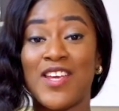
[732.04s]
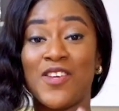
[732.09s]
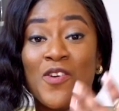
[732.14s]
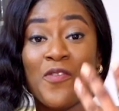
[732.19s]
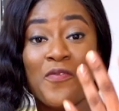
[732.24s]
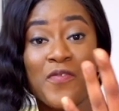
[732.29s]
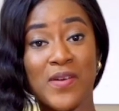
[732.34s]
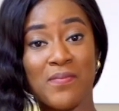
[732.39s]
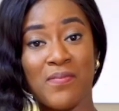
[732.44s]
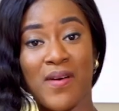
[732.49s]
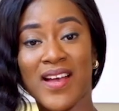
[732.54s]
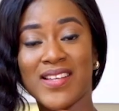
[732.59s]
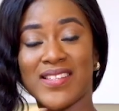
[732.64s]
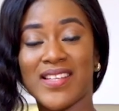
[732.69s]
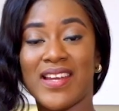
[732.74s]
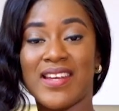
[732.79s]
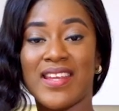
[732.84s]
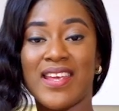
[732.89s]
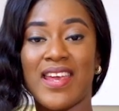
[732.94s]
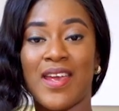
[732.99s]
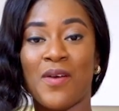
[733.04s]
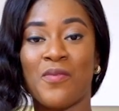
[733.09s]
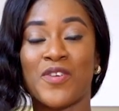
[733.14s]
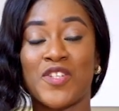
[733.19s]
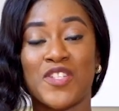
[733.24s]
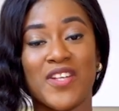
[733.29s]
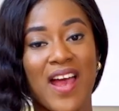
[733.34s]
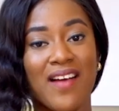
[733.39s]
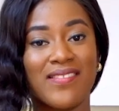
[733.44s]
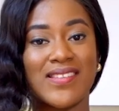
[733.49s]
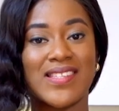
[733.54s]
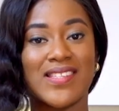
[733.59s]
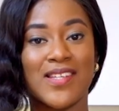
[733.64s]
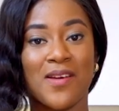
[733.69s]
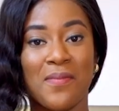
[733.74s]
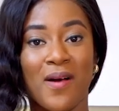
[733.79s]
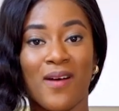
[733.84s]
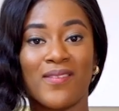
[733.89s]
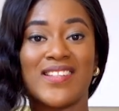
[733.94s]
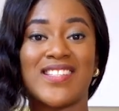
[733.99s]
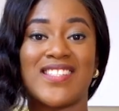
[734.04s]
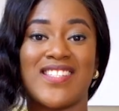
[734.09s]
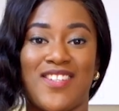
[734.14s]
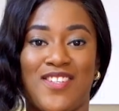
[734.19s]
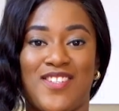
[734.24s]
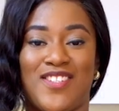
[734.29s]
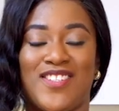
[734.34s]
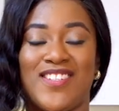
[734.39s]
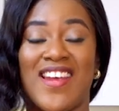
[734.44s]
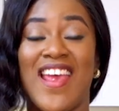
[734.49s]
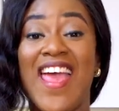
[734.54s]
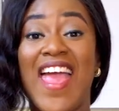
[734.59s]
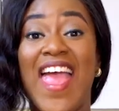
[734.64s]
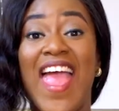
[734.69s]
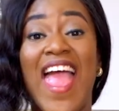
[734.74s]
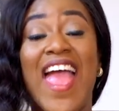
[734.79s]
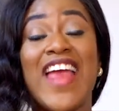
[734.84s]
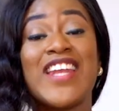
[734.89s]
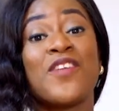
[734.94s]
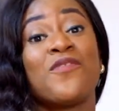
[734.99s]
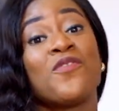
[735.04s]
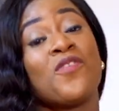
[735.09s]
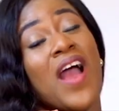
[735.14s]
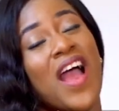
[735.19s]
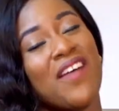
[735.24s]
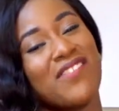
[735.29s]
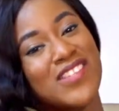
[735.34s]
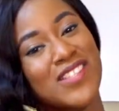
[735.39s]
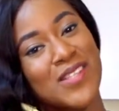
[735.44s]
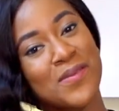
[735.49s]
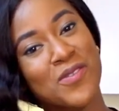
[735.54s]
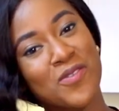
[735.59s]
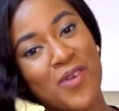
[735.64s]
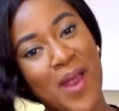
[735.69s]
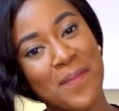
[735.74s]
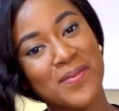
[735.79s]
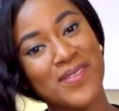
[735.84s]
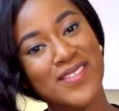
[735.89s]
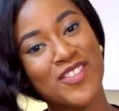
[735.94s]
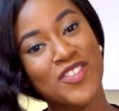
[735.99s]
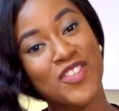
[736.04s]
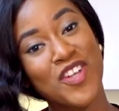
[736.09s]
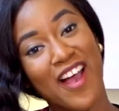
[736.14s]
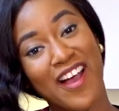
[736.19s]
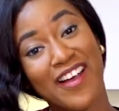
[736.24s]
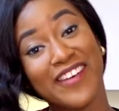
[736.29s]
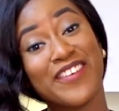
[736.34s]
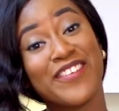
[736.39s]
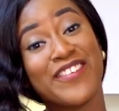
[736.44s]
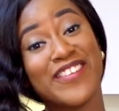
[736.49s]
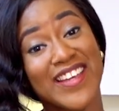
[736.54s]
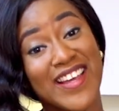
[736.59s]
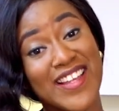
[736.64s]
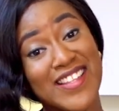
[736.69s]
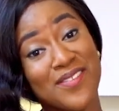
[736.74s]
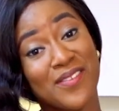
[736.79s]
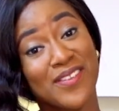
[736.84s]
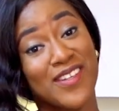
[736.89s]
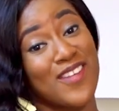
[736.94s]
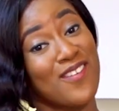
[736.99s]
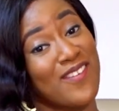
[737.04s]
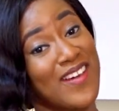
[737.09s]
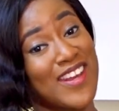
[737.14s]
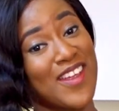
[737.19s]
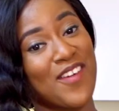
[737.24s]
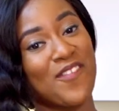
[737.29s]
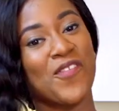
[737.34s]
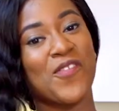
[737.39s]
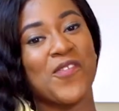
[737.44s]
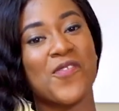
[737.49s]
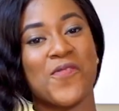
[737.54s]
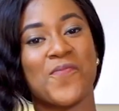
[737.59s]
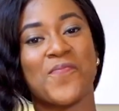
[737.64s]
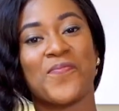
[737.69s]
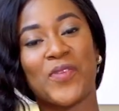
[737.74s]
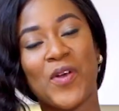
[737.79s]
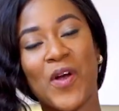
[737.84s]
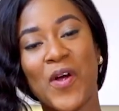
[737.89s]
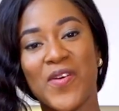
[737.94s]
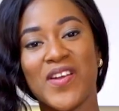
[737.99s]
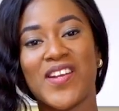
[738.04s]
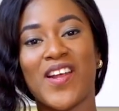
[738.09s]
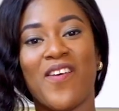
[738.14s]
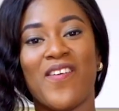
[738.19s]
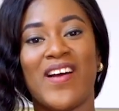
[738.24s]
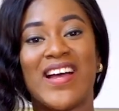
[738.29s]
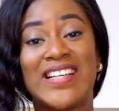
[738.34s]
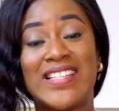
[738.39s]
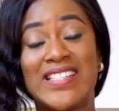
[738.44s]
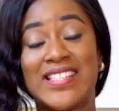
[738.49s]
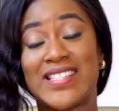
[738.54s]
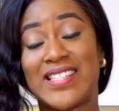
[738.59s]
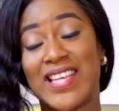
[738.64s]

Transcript: your feedbacks and hear what you have to say about the dish. And if you haven't subscribed to the channel yet, what are you waiting for? Hurry now and